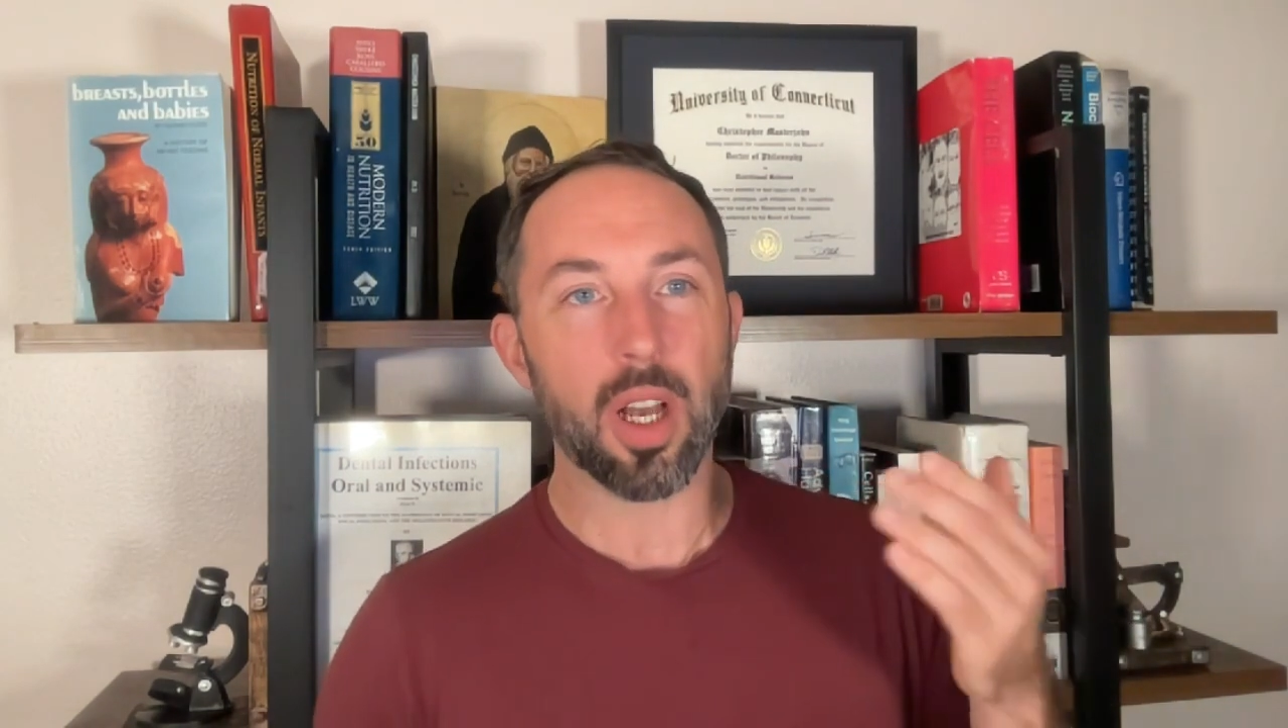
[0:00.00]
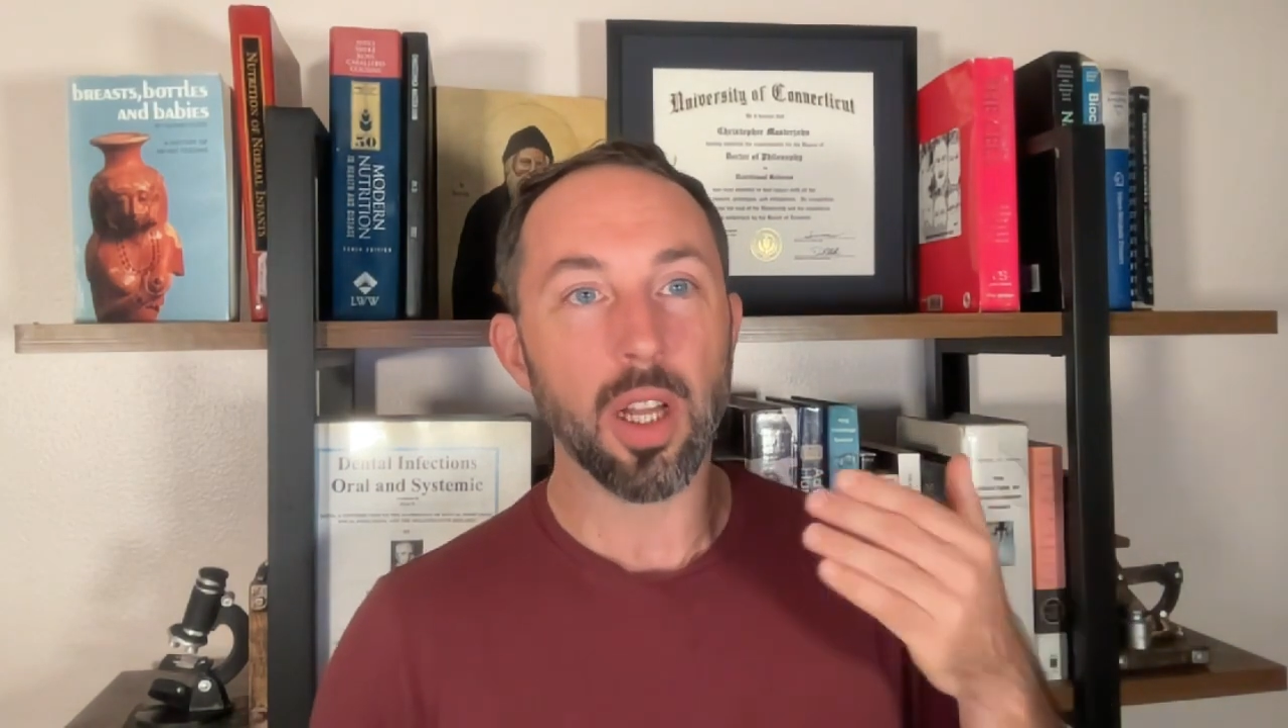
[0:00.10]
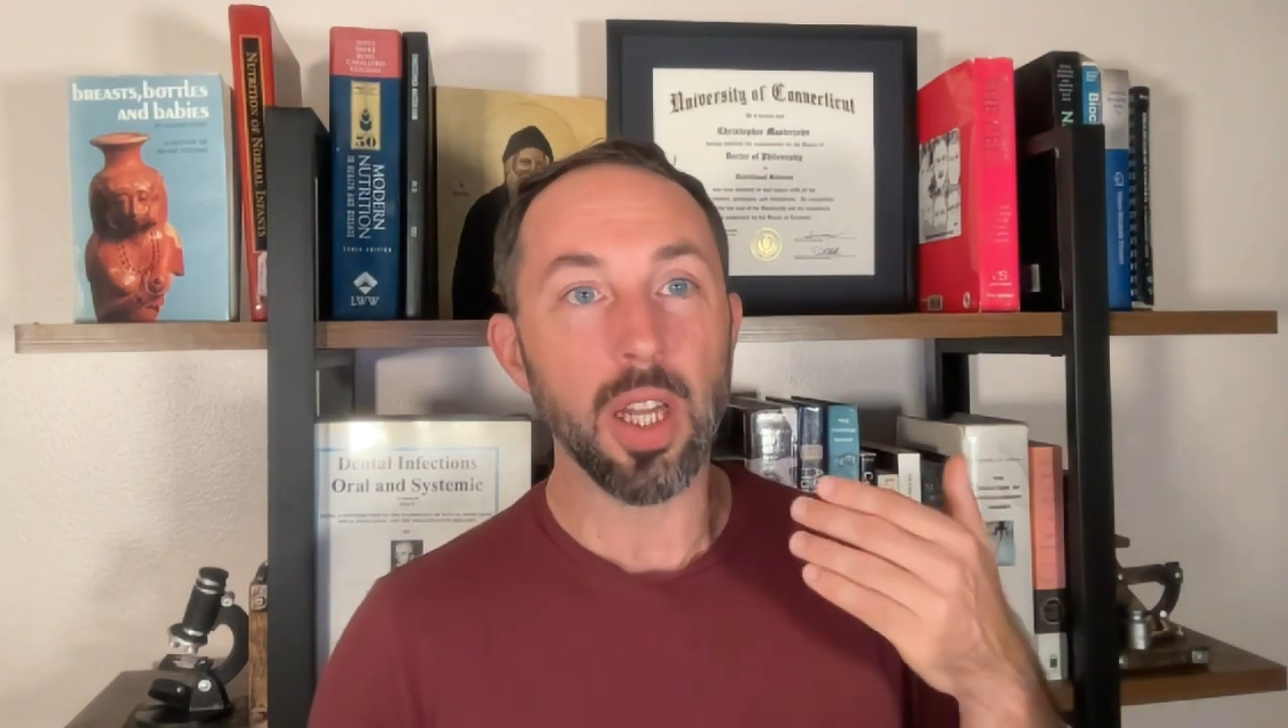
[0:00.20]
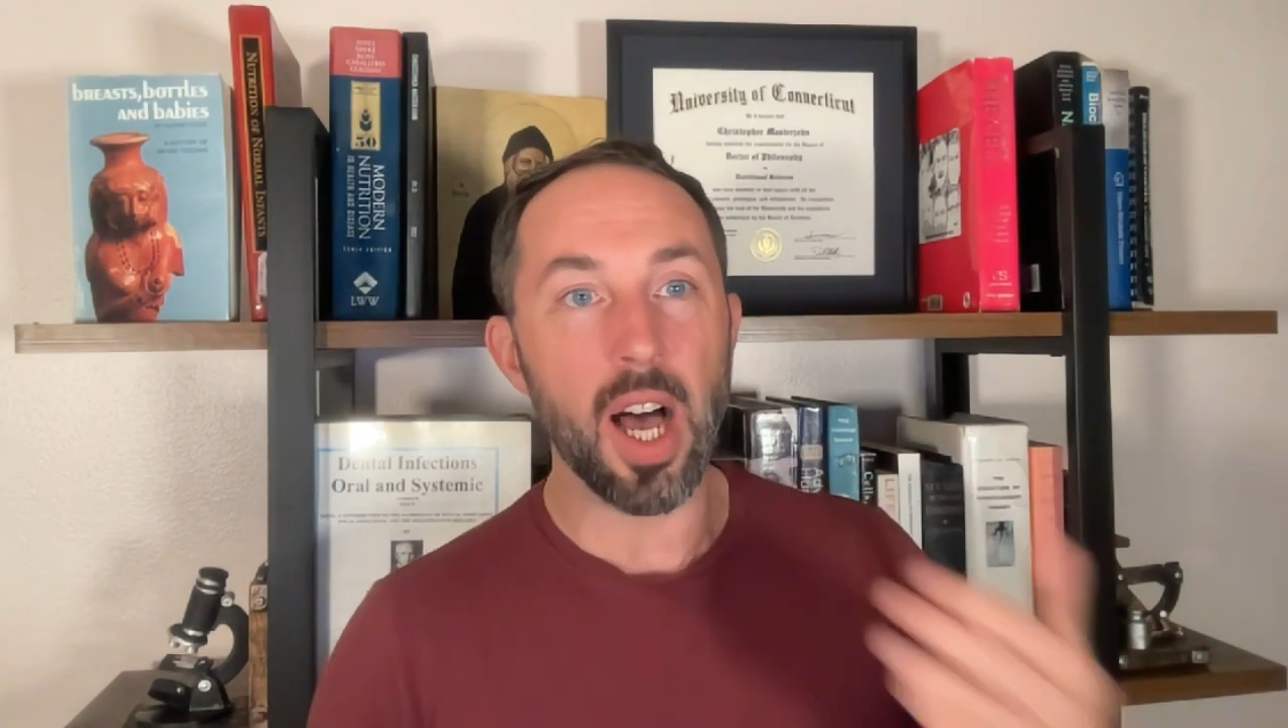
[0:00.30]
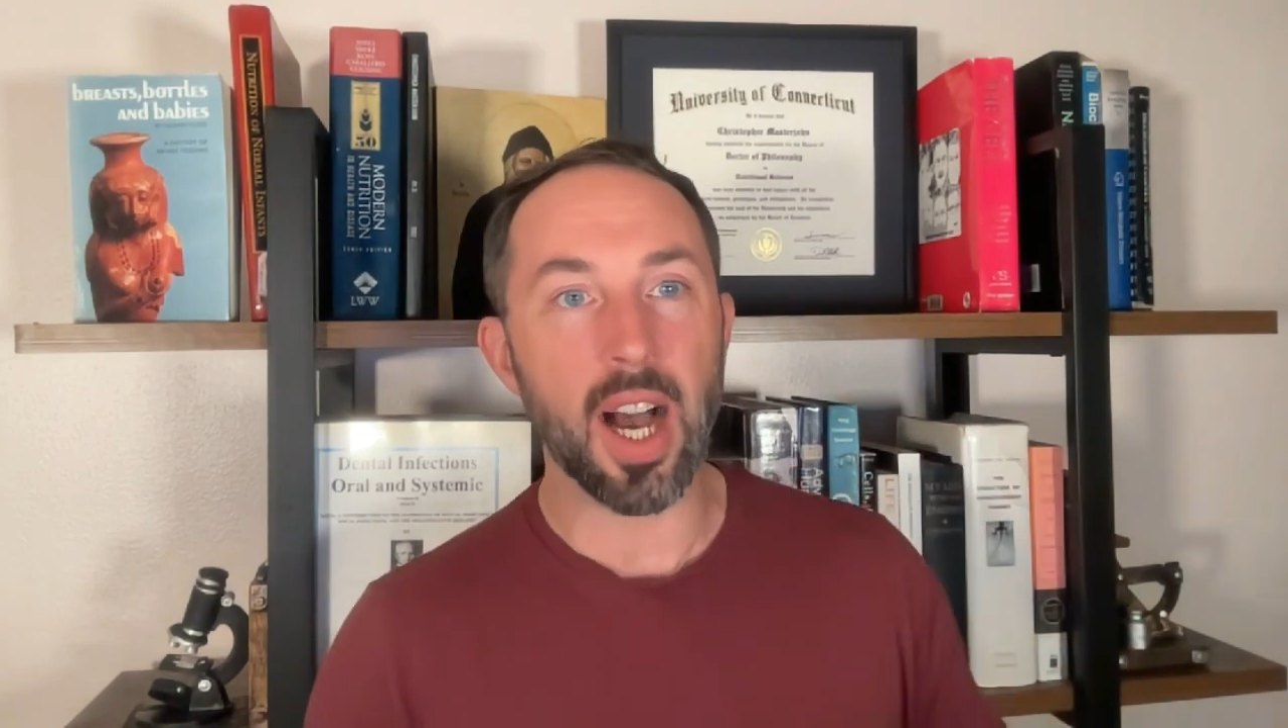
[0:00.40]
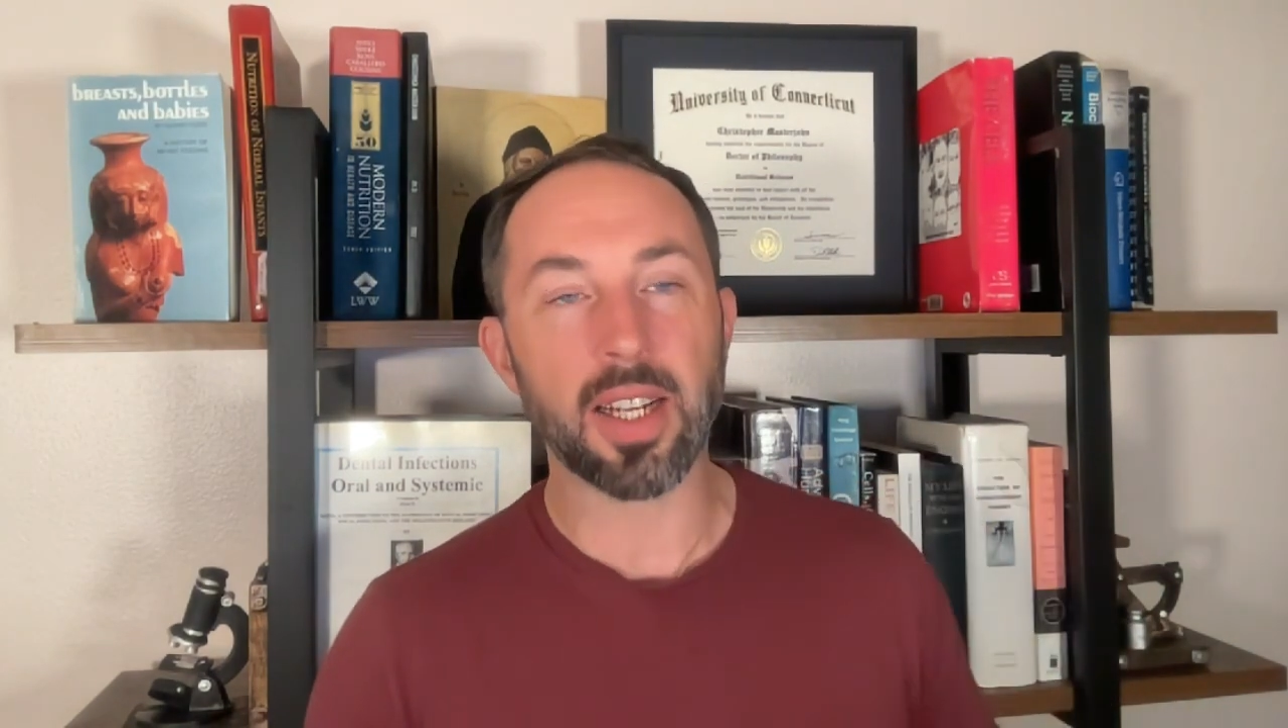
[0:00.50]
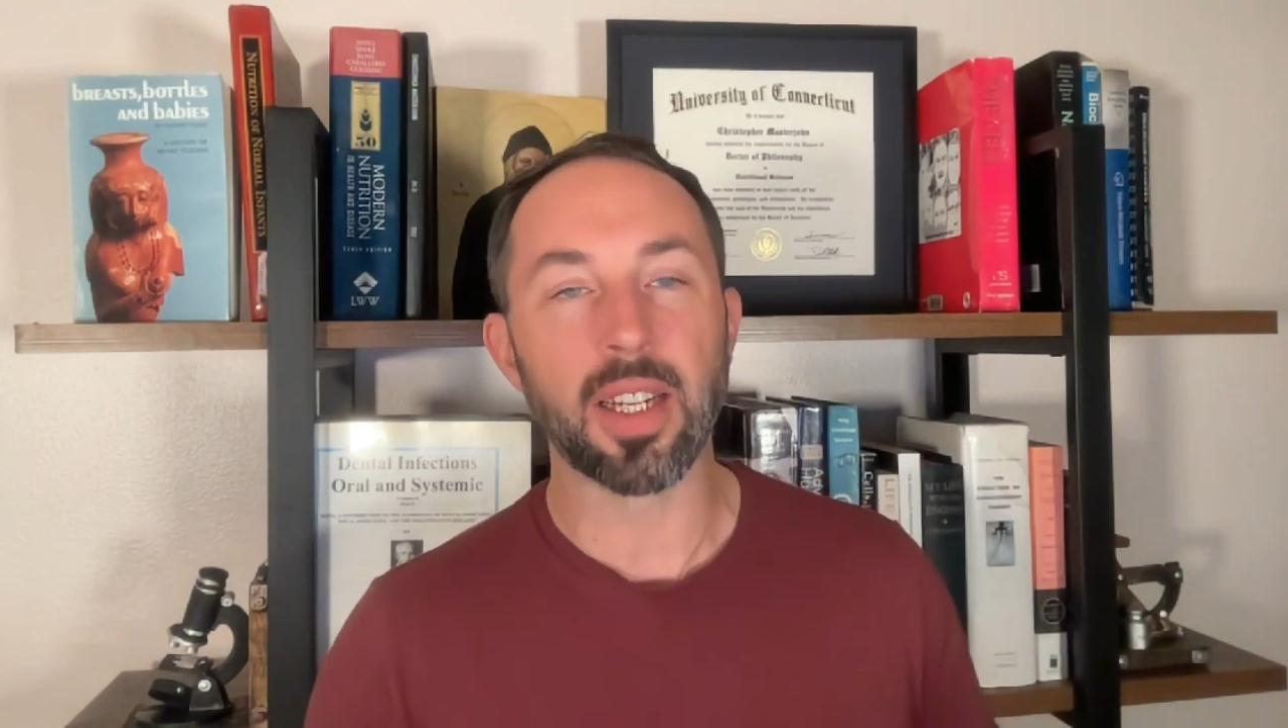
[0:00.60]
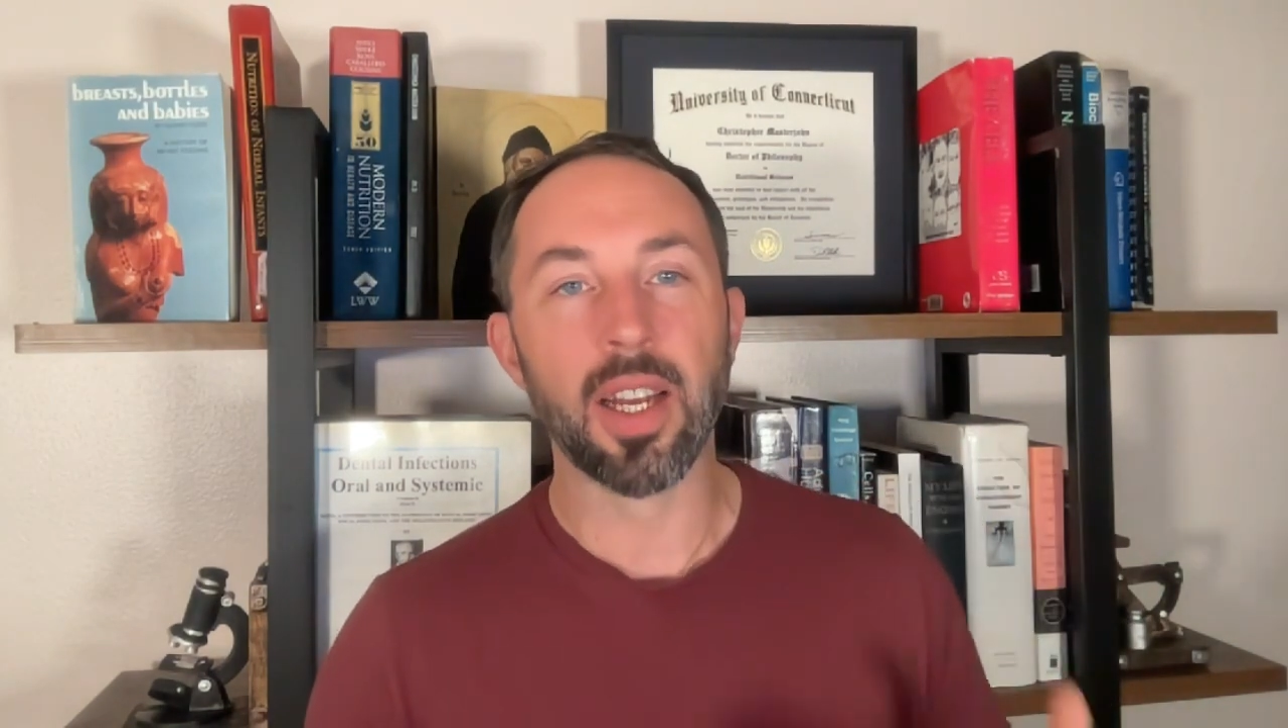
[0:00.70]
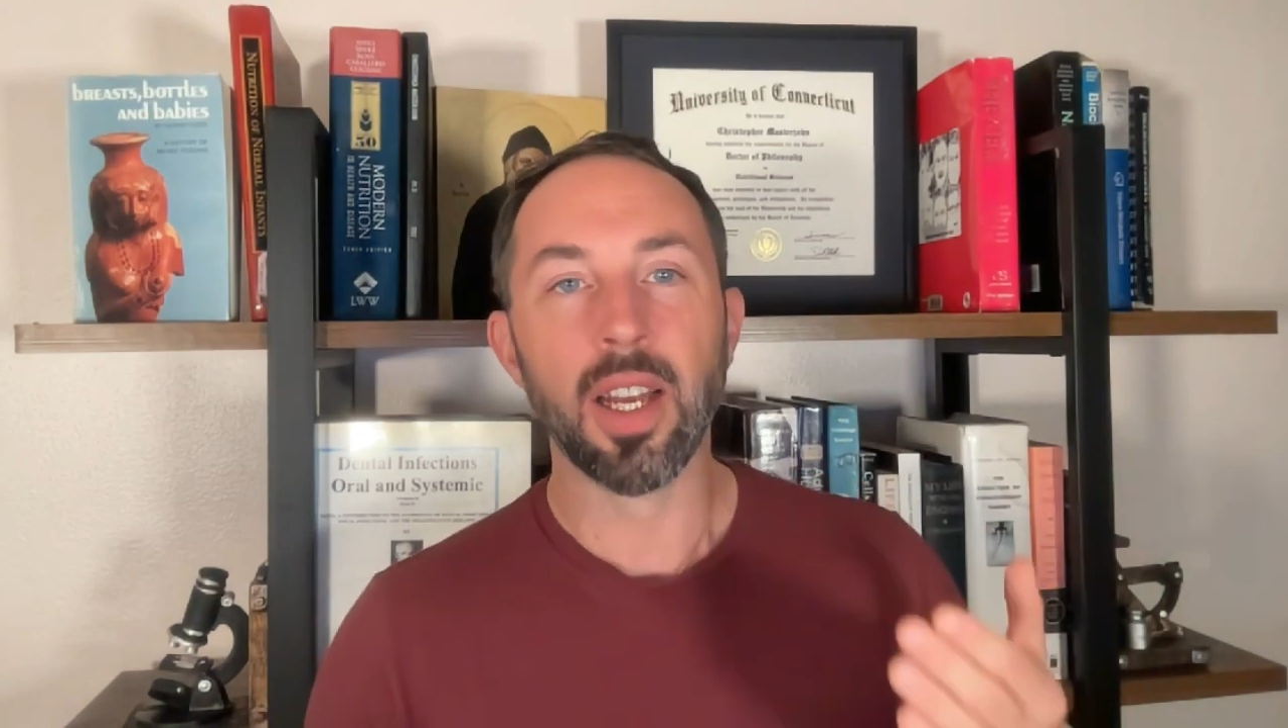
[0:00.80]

a lot